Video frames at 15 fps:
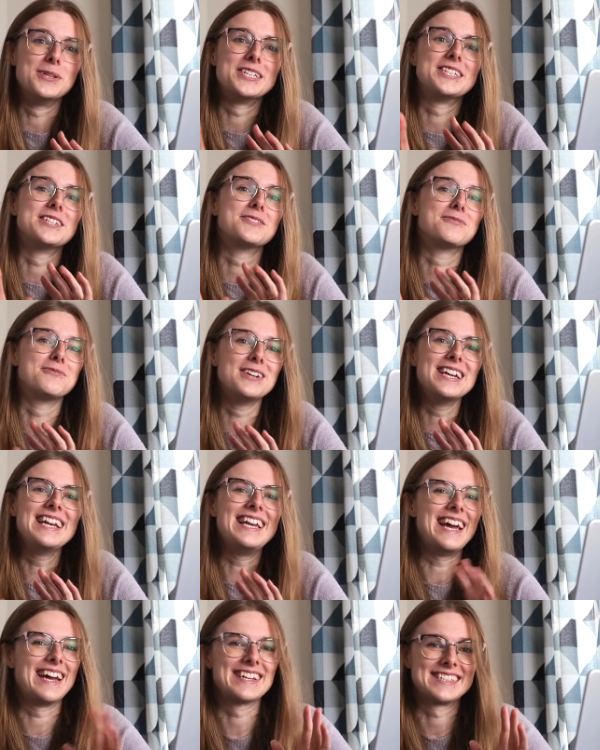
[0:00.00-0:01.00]
which is
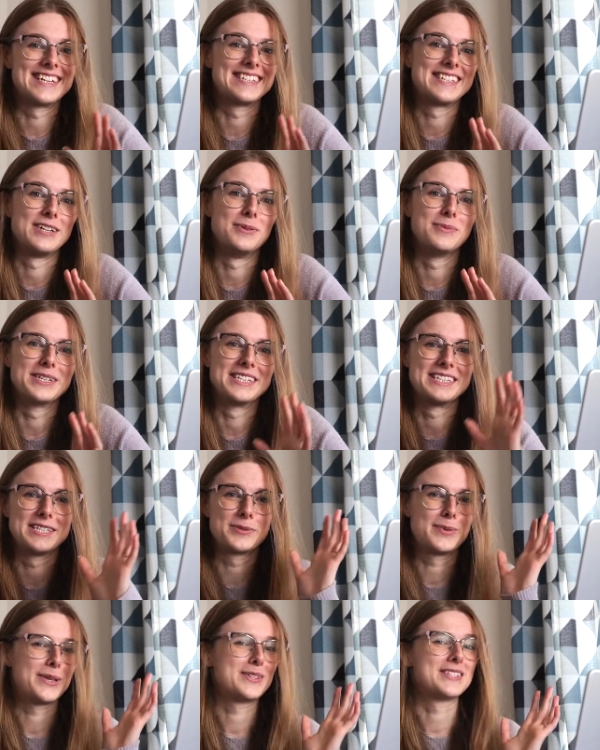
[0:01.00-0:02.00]
really XXL because it's
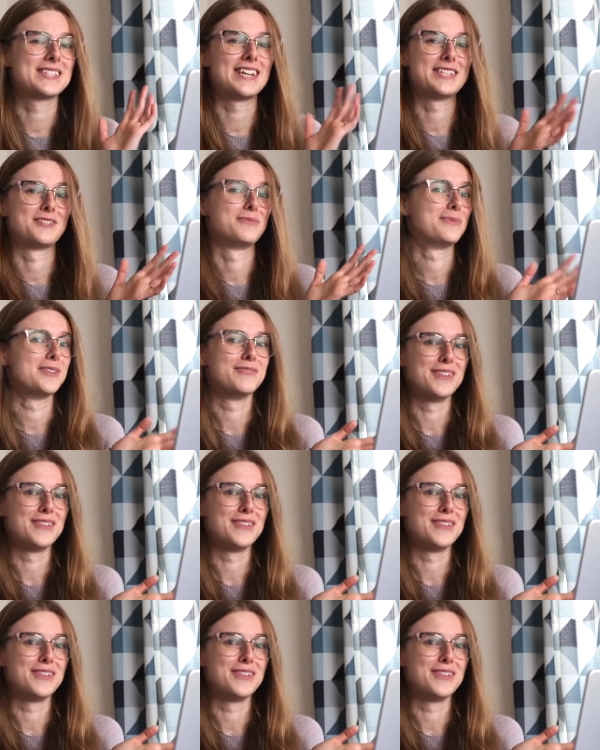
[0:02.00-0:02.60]
about the size of my